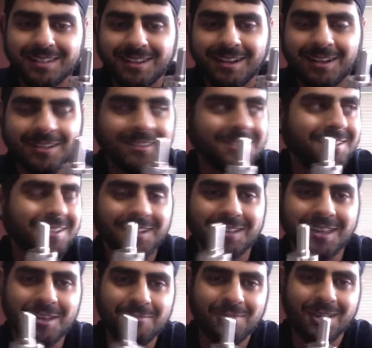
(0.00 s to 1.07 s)
I'll
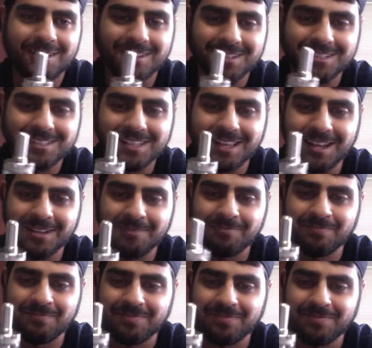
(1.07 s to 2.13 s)
get better in
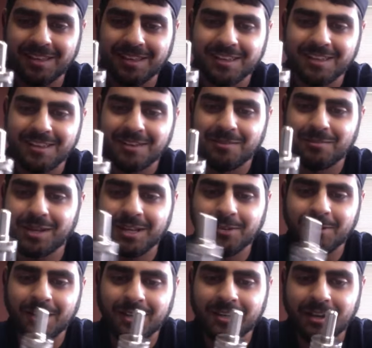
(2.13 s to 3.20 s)
time. But
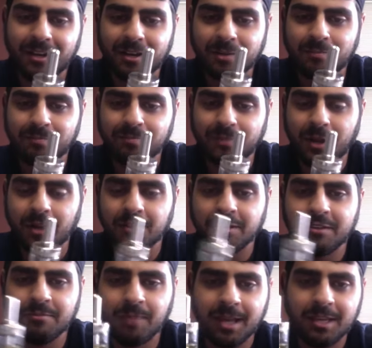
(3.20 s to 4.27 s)
anyway, I'll
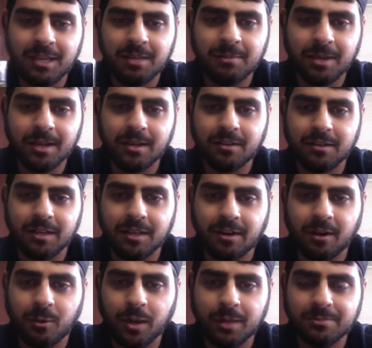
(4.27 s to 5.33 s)
leave my email and
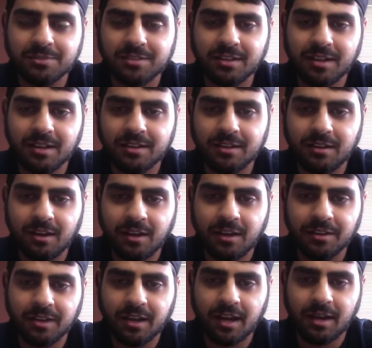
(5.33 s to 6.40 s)
our website on
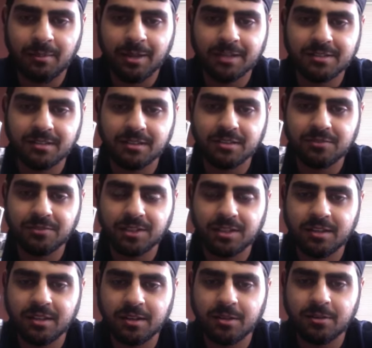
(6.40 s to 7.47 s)
the comments of this
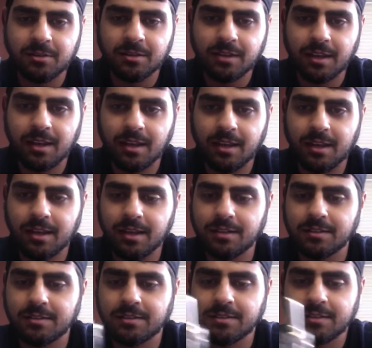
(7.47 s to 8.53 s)
video,
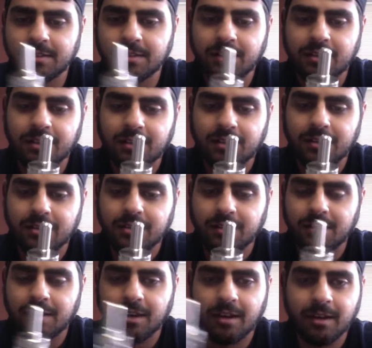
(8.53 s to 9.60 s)
and
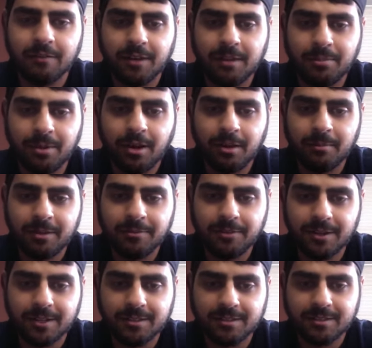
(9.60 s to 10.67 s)
vape on, my
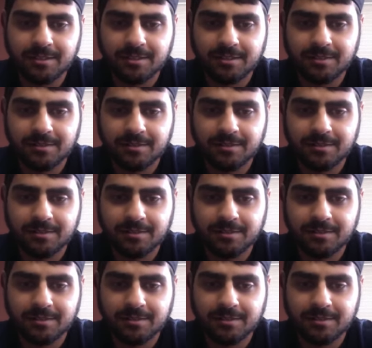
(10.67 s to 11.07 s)
friends.